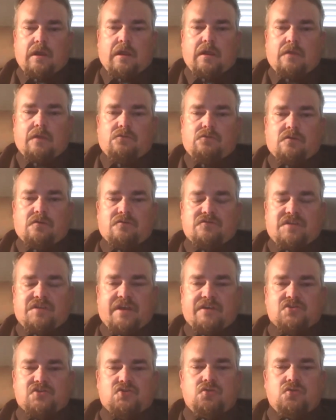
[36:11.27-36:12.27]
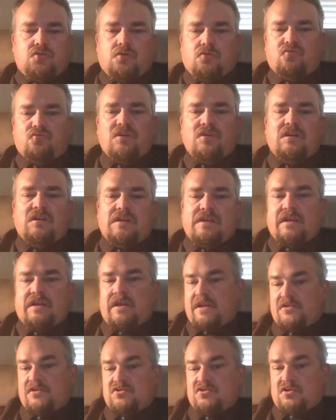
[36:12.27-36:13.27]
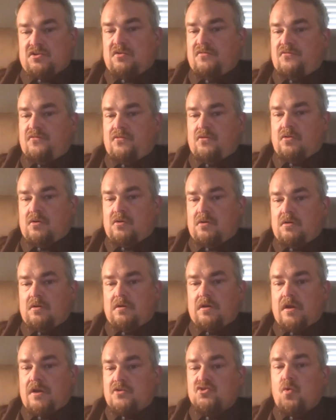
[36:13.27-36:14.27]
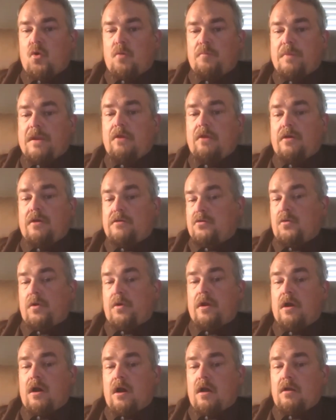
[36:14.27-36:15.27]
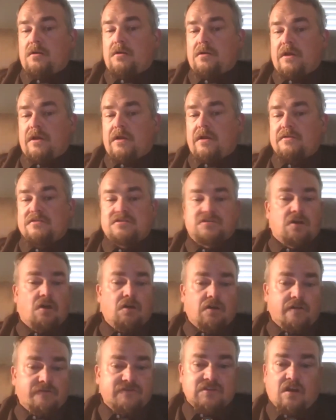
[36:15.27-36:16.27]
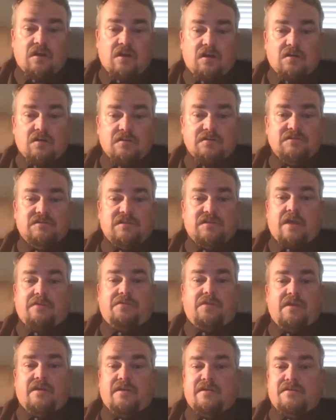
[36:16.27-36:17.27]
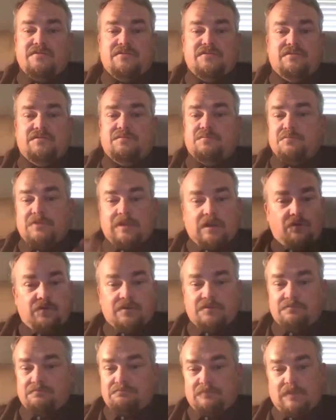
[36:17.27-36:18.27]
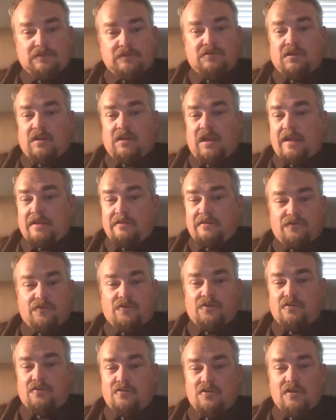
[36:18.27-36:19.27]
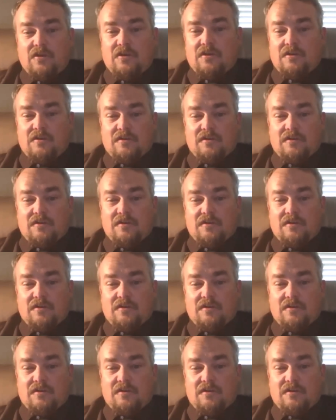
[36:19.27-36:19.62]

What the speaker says: and they're texts you can really get into for a short period during a holiday. Song of Songs, I think, is, you know, a delightful,